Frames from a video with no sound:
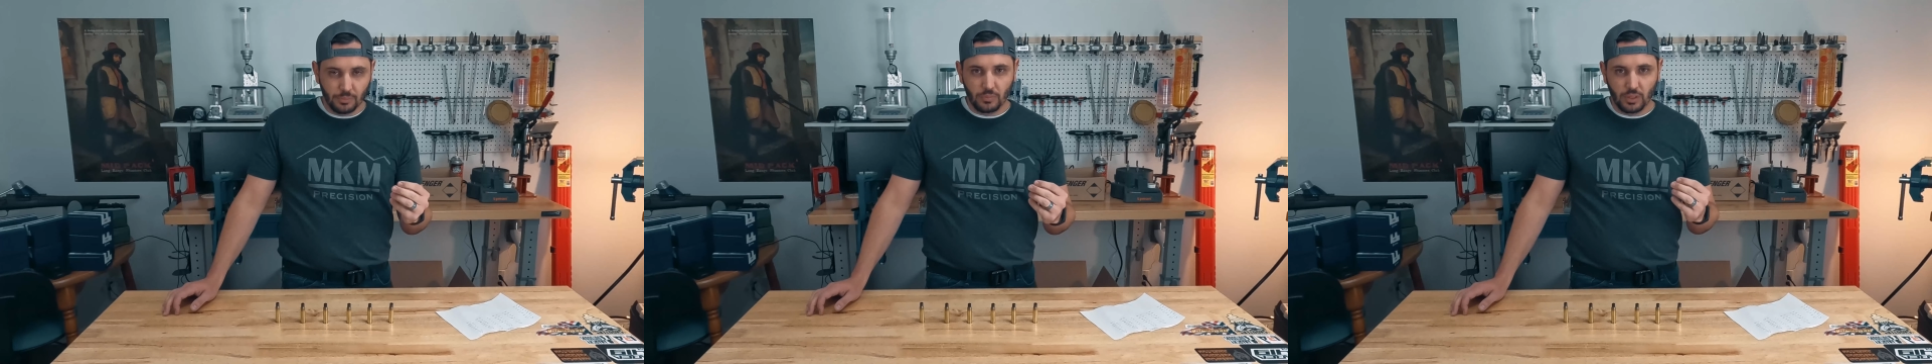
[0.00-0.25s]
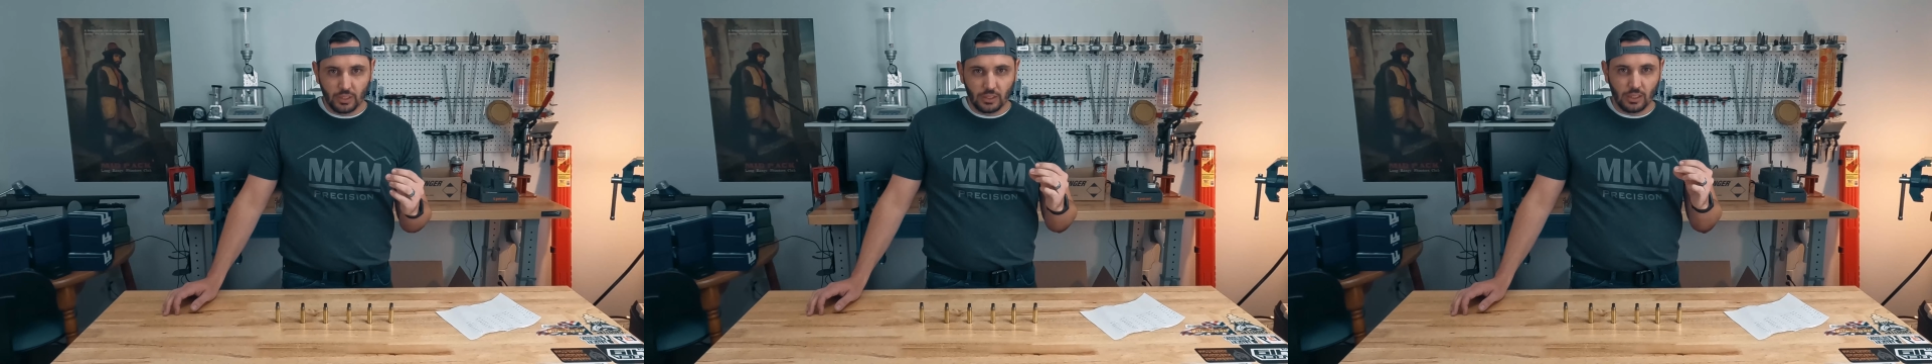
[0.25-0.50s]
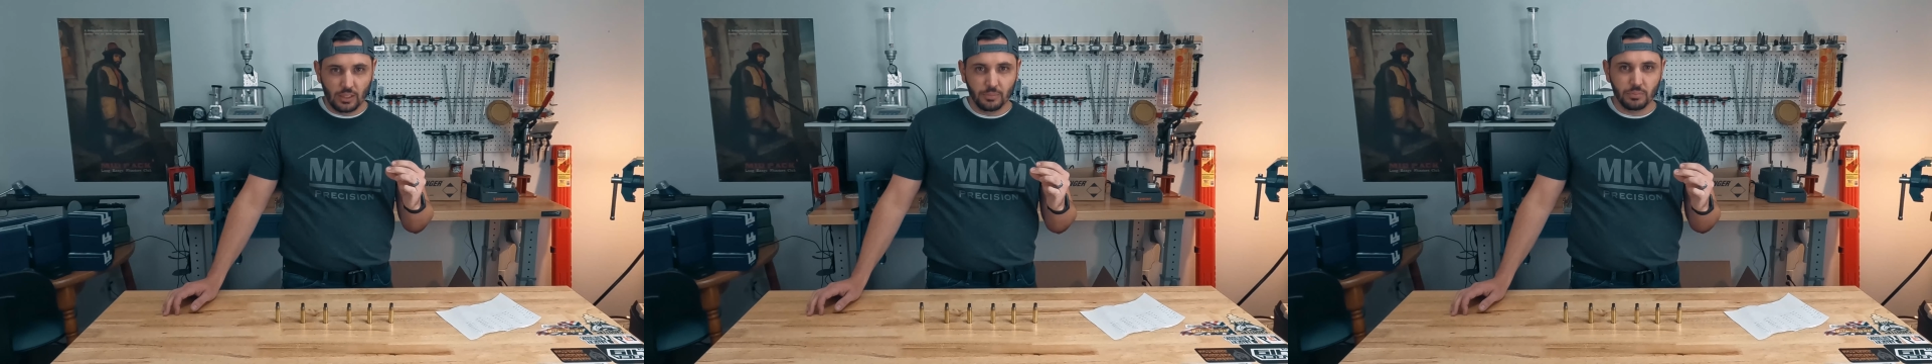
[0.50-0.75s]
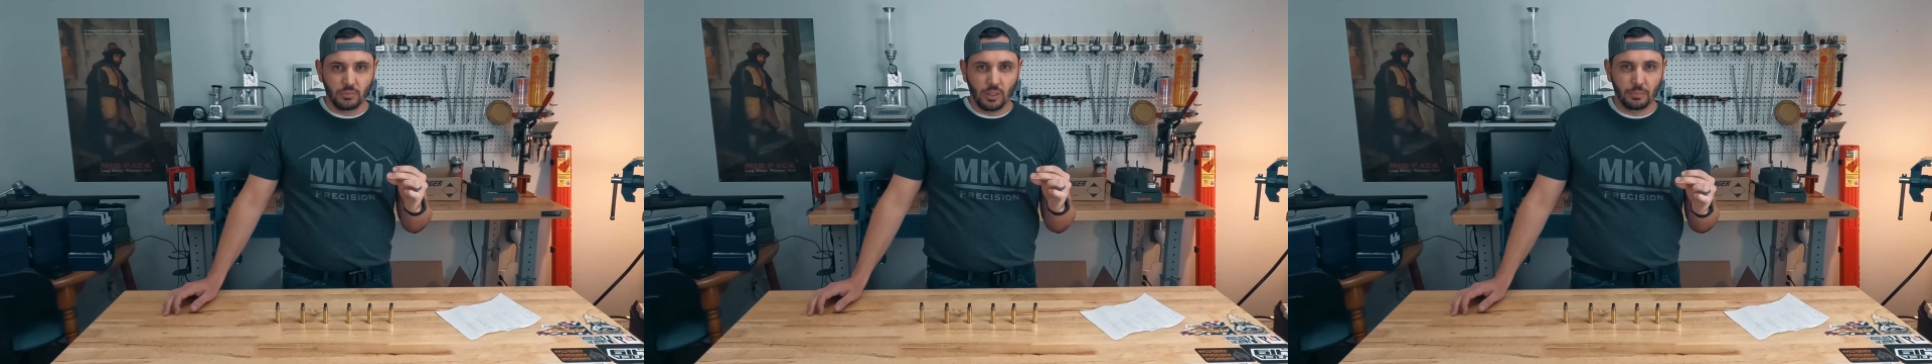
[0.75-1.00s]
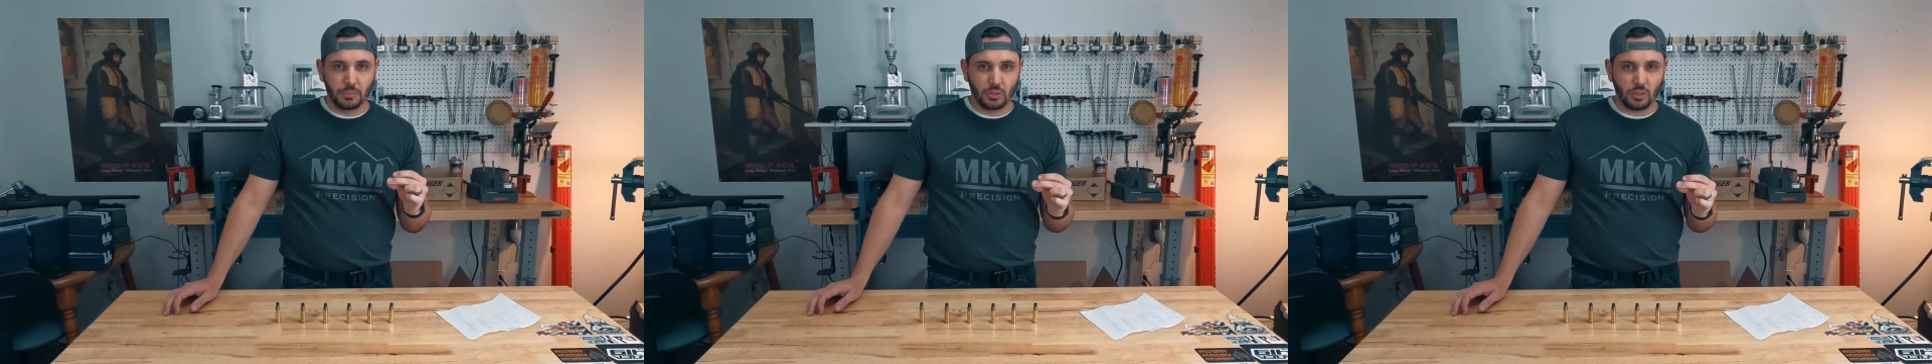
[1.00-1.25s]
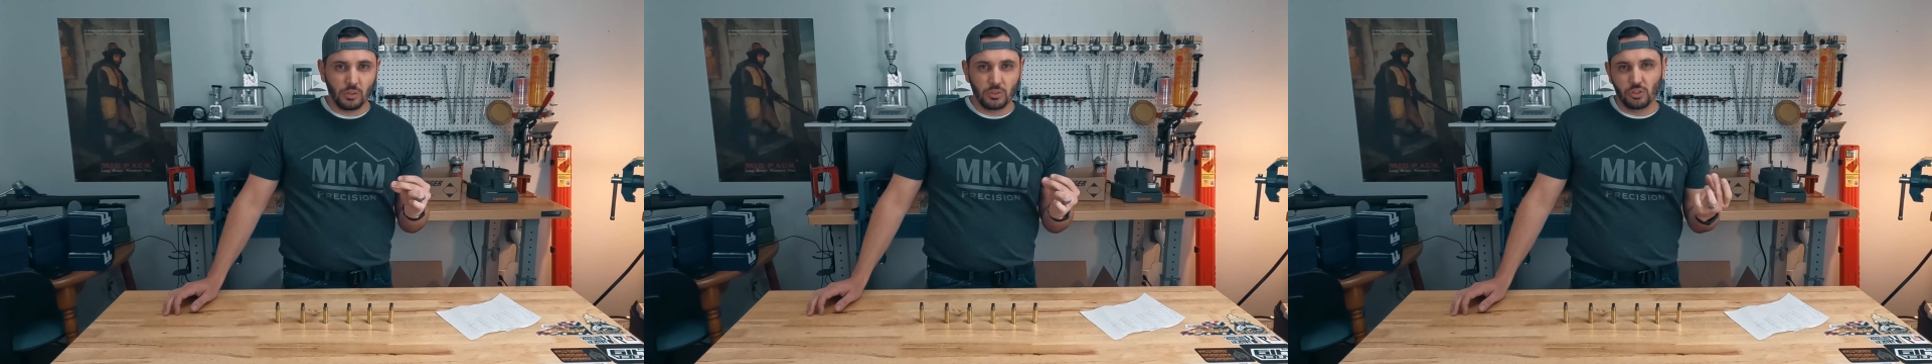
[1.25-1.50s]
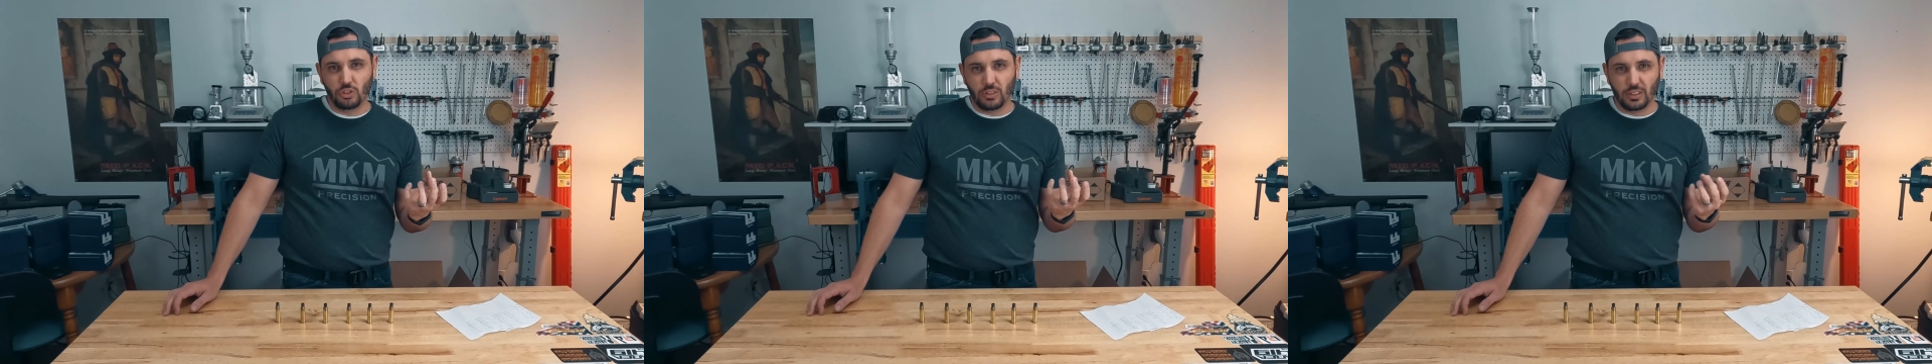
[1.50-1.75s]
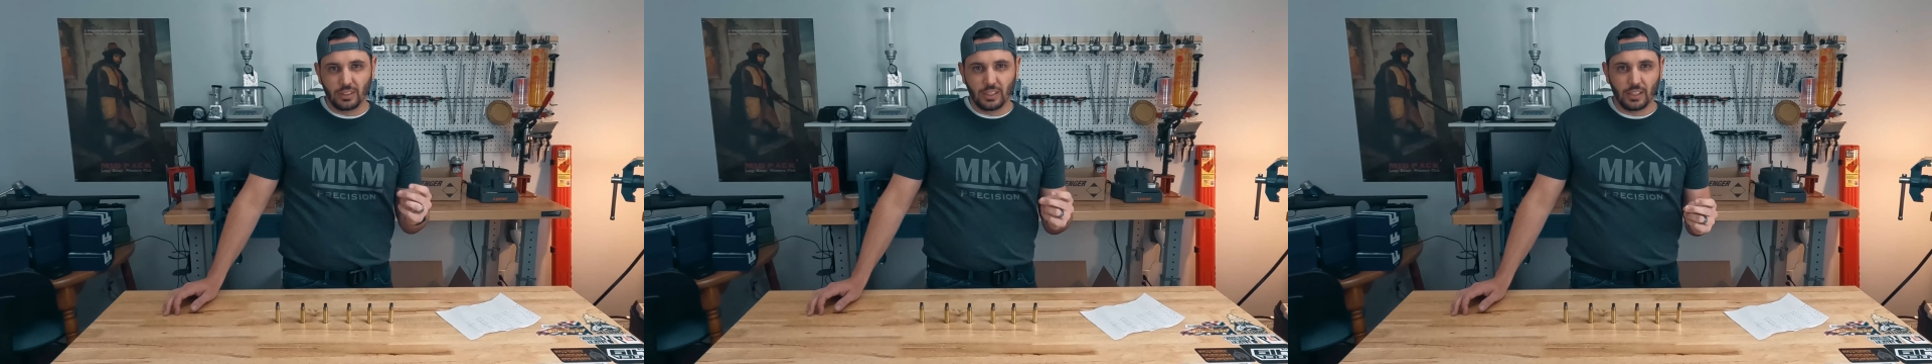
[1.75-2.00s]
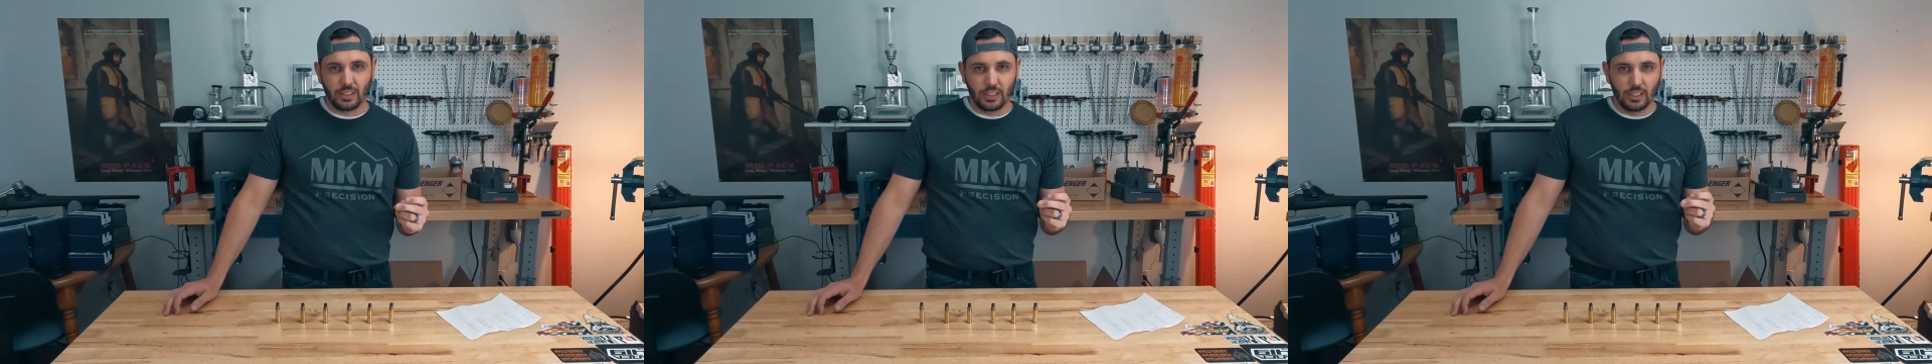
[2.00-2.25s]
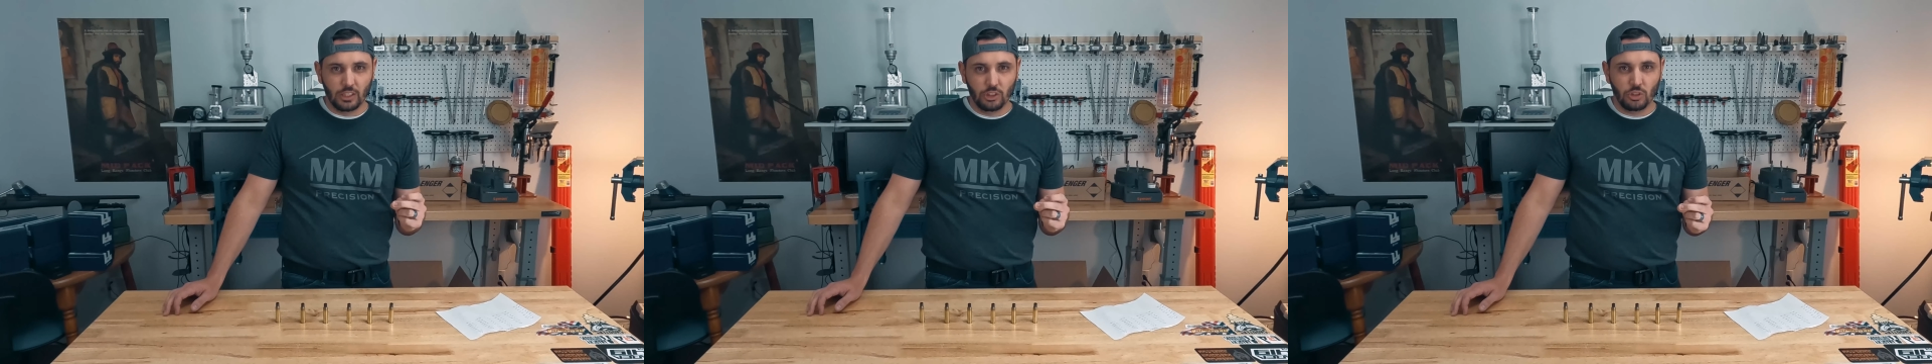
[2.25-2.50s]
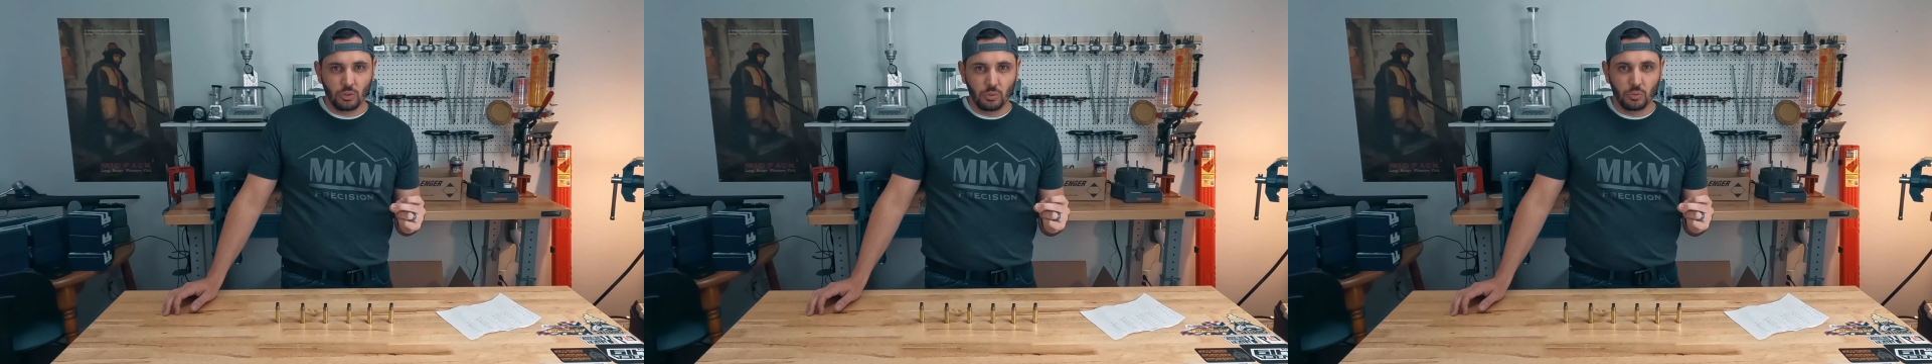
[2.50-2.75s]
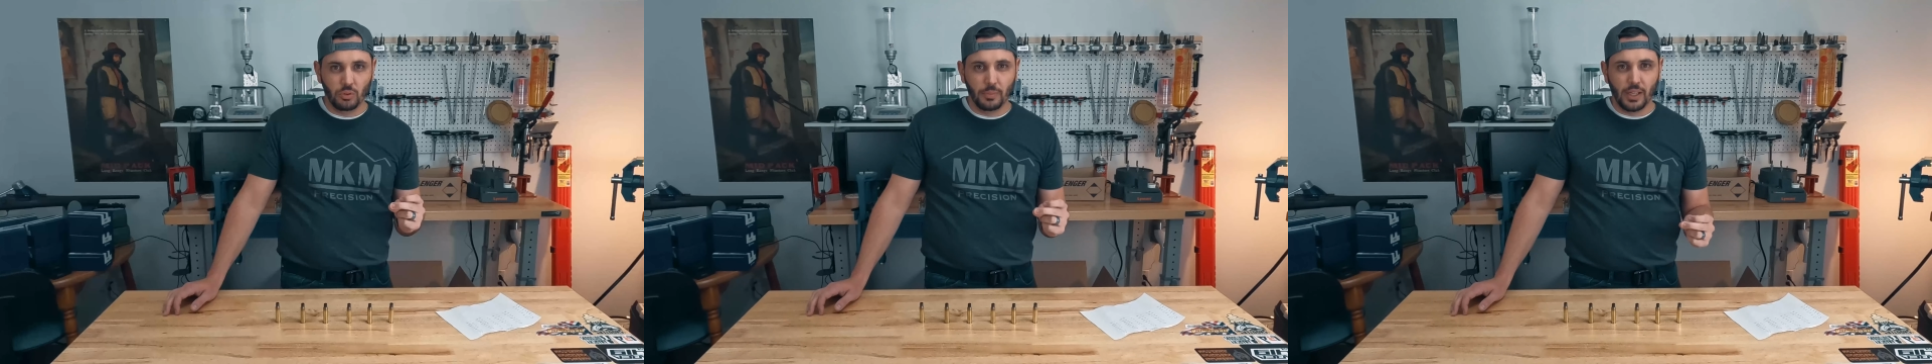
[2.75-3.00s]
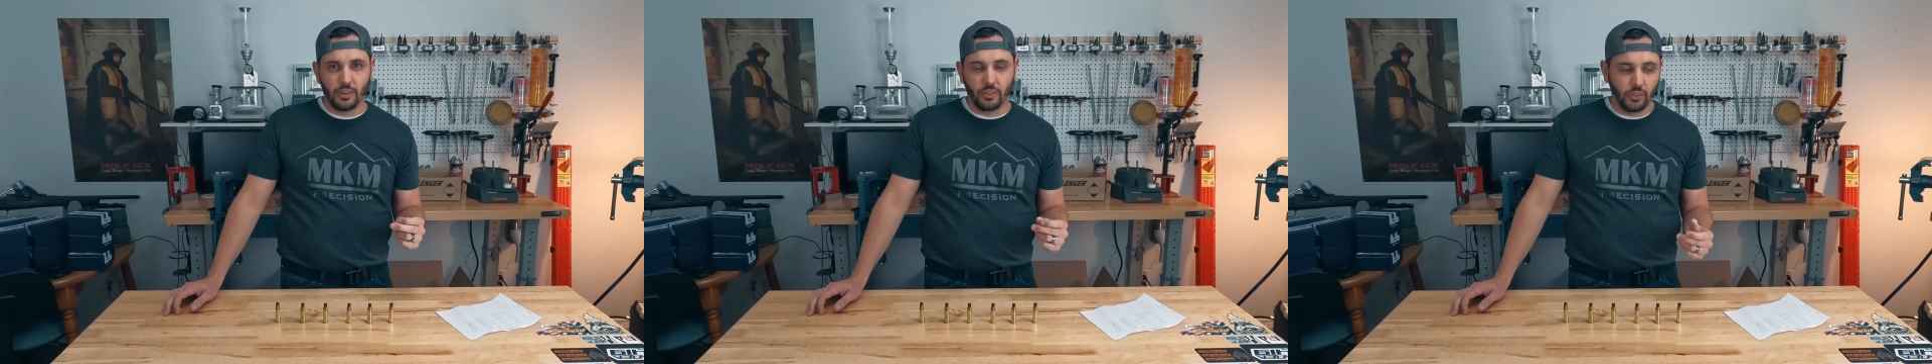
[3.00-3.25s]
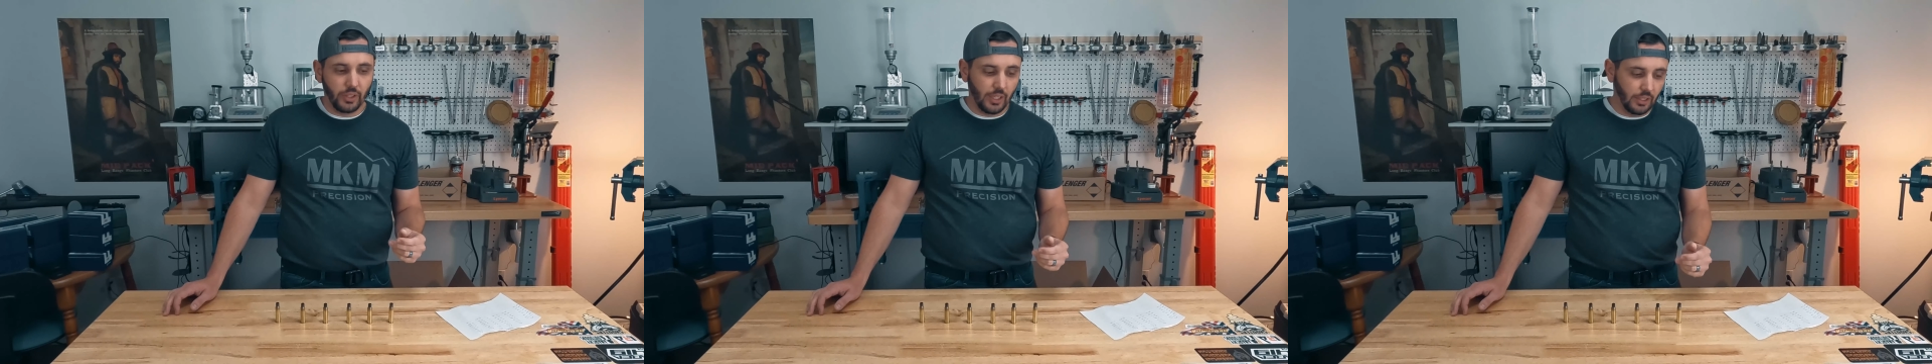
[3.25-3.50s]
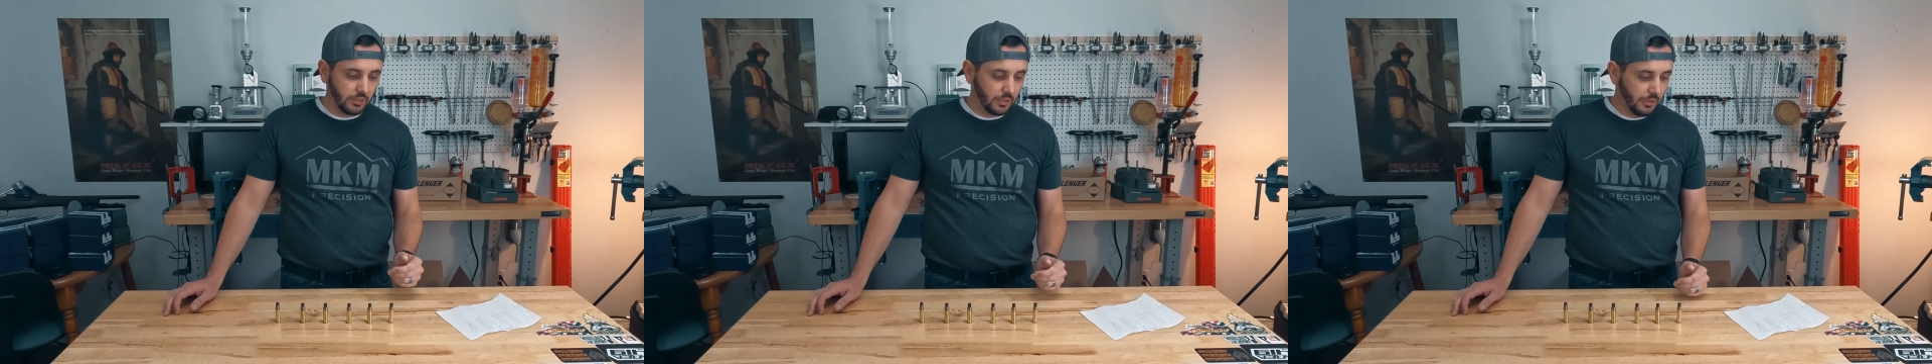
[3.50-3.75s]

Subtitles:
like up, as close as you can kind of get to the mouth of the case.